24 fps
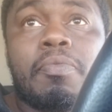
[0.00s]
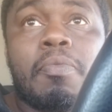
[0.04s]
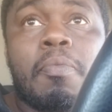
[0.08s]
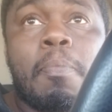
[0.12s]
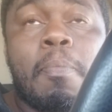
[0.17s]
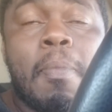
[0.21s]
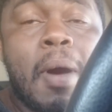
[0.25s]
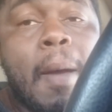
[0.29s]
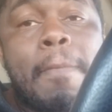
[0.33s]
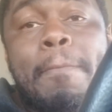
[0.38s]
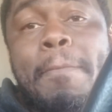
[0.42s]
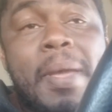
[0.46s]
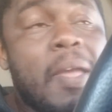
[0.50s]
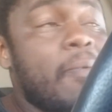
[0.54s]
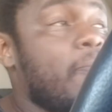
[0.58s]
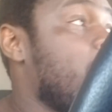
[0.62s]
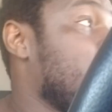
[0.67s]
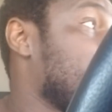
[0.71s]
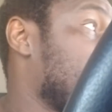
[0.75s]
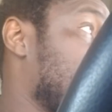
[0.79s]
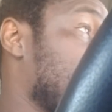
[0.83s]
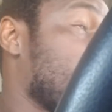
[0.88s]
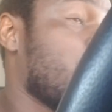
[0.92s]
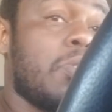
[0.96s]
My beef
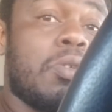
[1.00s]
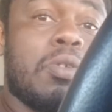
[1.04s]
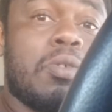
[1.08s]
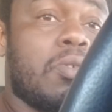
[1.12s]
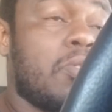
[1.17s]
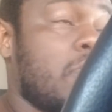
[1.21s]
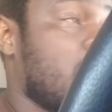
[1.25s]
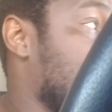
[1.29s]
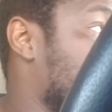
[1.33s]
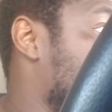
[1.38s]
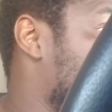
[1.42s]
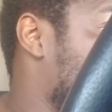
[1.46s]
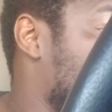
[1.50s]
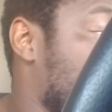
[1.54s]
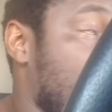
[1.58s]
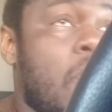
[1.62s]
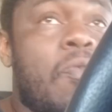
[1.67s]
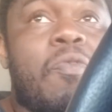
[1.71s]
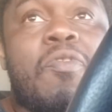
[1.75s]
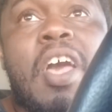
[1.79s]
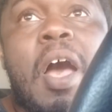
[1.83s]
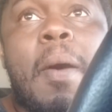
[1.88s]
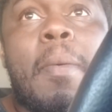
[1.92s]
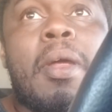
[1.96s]
was with
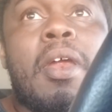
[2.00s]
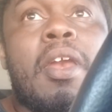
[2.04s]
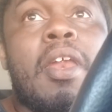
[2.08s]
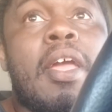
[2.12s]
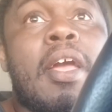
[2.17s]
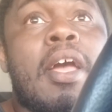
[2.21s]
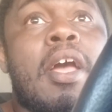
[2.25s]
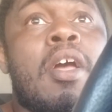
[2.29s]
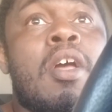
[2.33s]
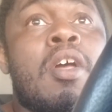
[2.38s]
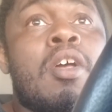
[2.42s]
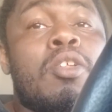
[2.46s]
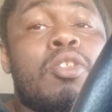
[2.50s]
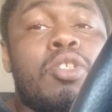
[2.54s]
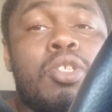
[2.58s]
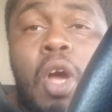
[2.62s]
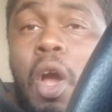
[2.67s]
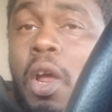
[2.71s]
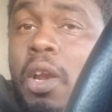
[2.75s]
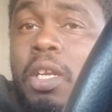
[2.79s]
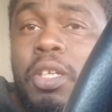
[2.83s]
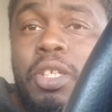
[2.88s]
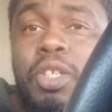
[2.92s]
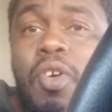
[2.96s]
Swift coming in
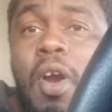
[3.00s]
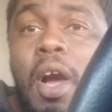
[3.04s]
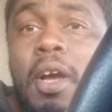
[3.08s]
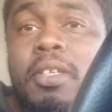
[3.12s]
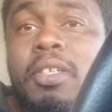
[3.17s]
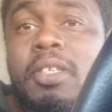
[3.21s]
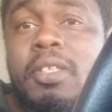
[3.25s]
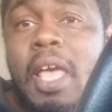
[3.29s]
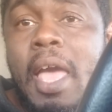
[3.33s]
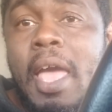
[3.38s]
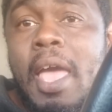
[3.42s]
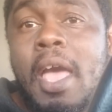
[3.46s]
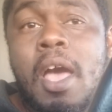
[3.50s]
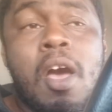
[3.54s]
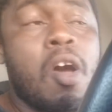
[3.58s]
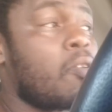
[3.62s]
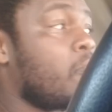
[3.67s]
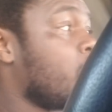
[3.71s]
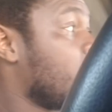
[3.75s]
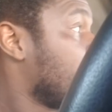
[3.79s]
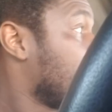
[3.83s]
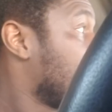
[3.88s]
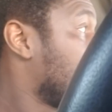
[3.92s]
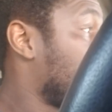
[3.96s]
turning trucks
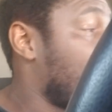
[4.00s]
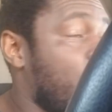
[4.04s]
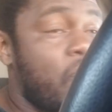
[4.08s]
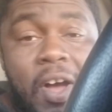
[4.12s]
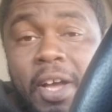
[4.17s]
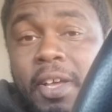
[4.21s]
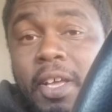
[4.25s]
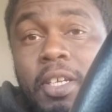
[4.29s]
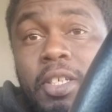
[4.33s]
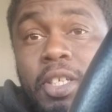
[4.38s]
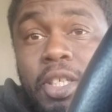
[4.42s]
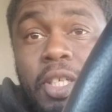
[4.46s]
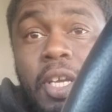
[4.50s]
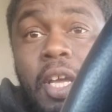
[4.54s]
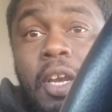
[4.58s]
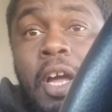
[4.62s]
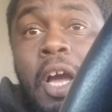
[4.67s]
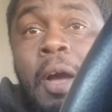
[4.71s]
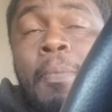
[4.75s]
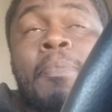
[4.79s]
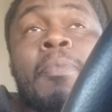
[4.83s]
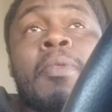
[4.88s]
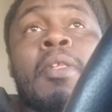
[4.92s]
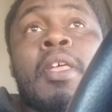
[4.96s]
down, fucking shit
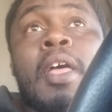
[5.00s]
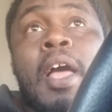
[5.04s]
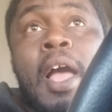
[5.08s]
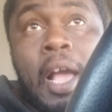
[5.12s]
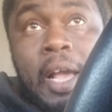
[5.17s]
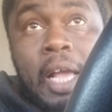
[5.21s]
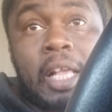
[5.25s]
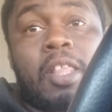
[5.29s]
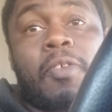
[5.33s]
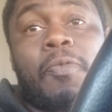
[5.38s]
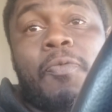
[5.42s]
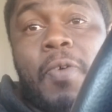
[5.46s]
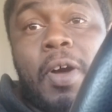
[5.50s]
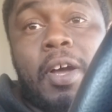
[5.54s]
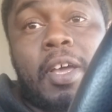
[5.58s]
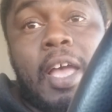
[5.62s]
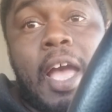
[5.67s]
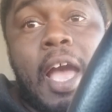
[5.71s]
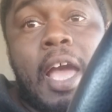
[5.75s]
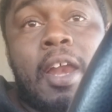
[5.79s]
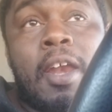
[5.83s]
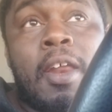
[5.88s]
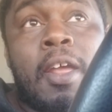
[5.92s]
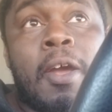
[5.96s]
up. I got the fuck
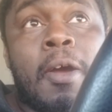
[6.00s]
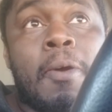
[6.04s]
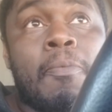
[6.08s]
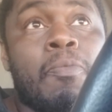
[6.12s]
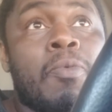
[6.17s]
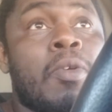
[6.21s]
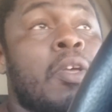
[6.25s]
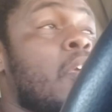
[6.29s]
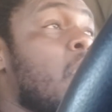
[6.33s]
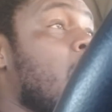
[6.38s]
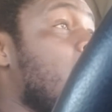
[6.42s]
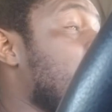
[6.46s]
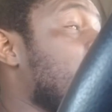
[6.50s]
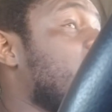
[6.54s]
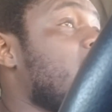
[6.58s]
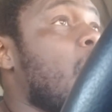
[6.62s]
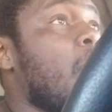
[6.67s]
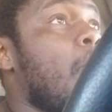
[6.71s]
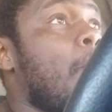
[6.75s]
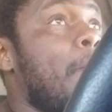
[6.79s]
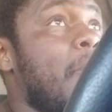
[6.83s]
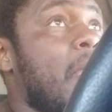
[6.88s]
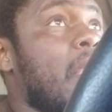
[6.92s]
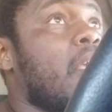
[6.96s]
out of there.
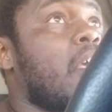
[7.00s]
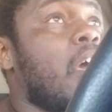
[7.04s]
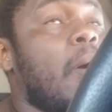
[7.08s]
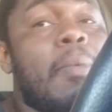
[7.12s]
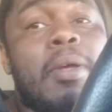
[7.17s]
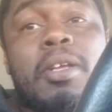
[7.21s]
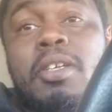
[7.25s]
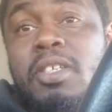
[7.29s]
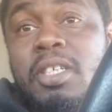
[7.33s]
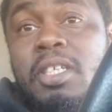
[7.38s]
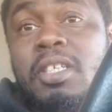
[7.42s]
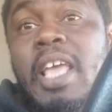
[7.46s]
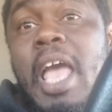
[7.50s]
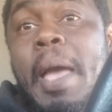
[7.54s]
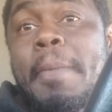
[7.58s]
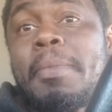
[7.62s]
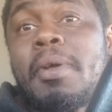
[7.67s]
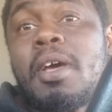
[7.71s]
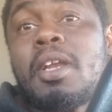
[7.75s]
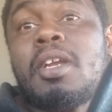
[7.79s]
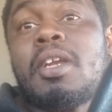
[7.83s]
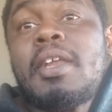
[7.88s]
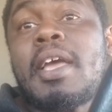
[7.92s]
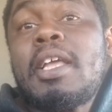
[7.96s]
Anytime big companies just happened
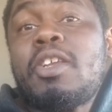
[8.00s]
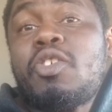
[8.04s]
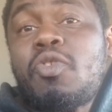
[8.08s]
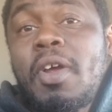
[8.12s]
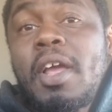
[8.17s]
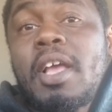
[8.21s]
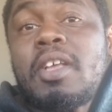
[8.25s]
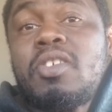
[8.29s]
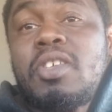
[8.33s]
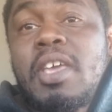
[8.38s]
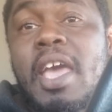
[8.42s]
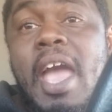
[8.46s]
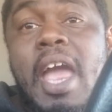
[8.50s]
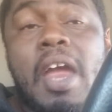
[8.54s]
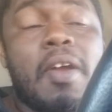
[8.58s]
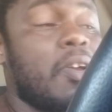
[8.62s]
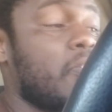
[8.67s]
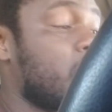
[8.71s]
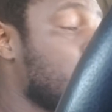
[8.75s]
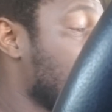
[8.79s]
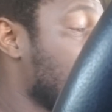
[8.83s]
the other day, trans carriers,